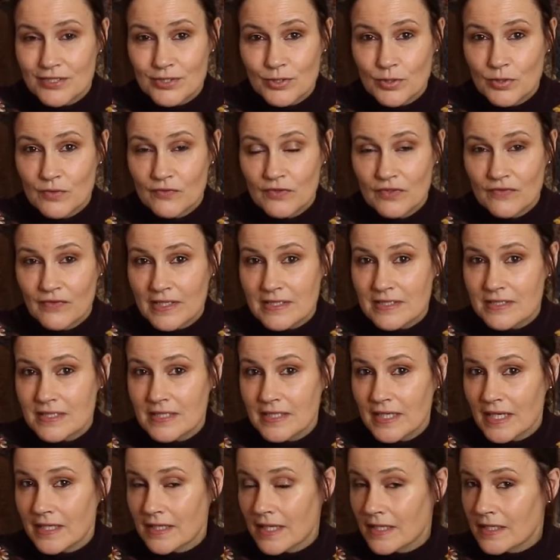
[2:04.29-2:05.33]
So if you fancy
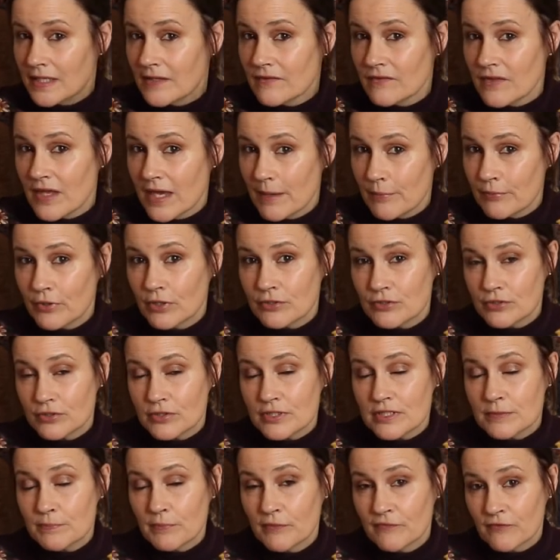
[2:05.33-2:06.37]
getting any of their
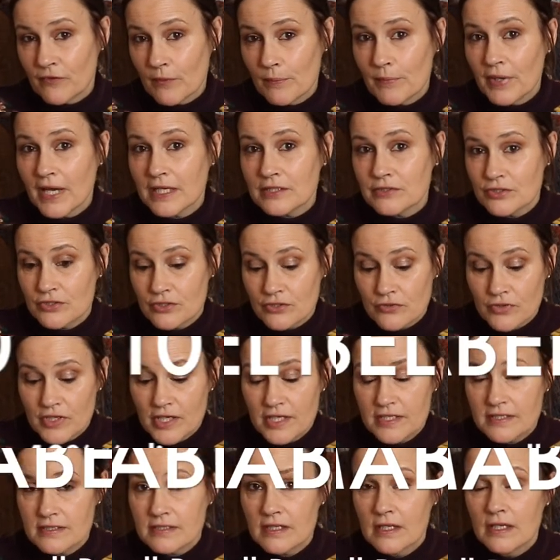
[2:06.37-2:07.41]
products from Pattern
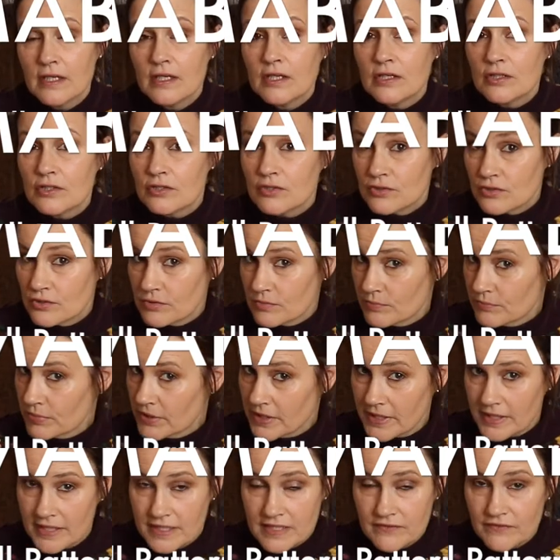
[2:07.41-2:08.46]
Trace,
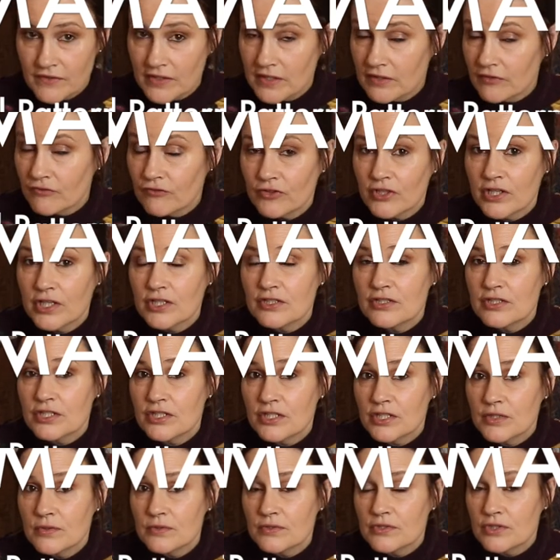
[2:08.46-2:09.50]
please feel free to
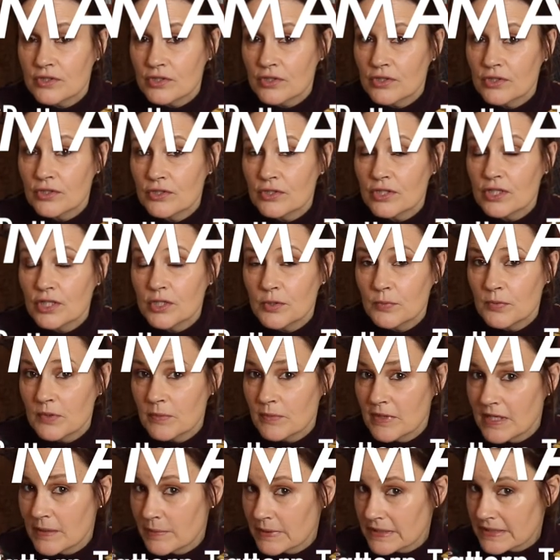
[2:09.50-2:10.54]
use the code
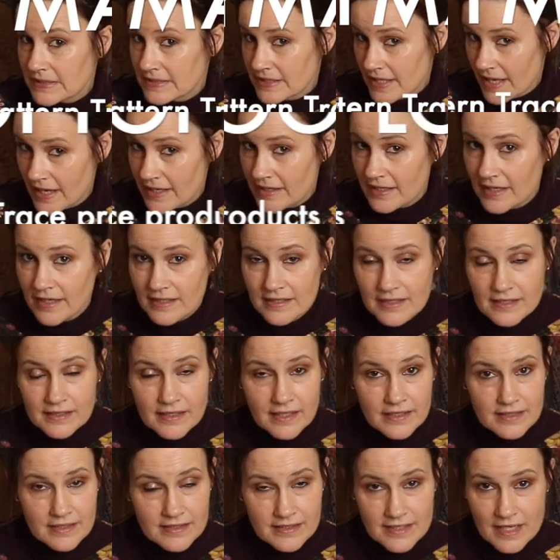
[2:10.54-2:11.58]
LoopyMabel10 and you'll
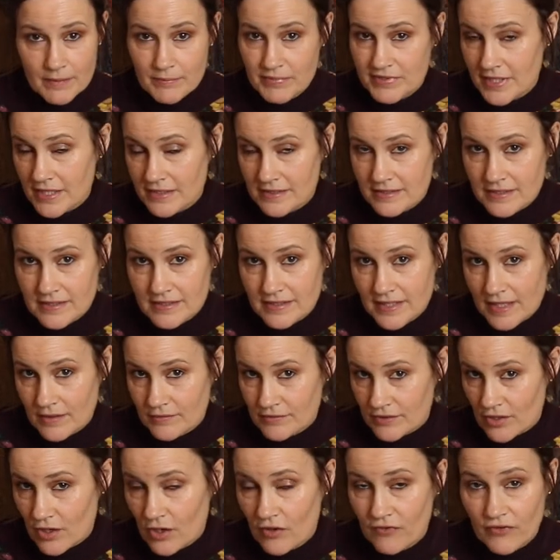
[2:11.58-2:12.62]
get your 10%
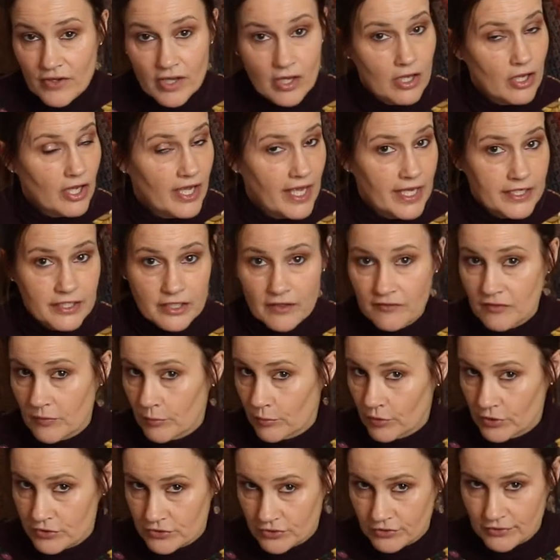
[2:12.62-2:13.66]
discount off any of the
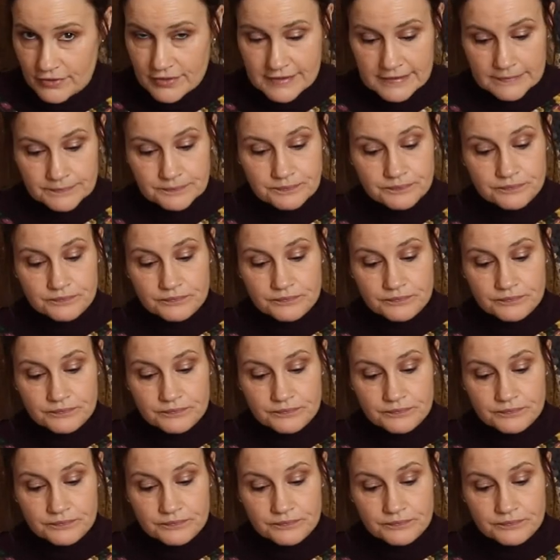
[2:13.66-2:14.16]
products.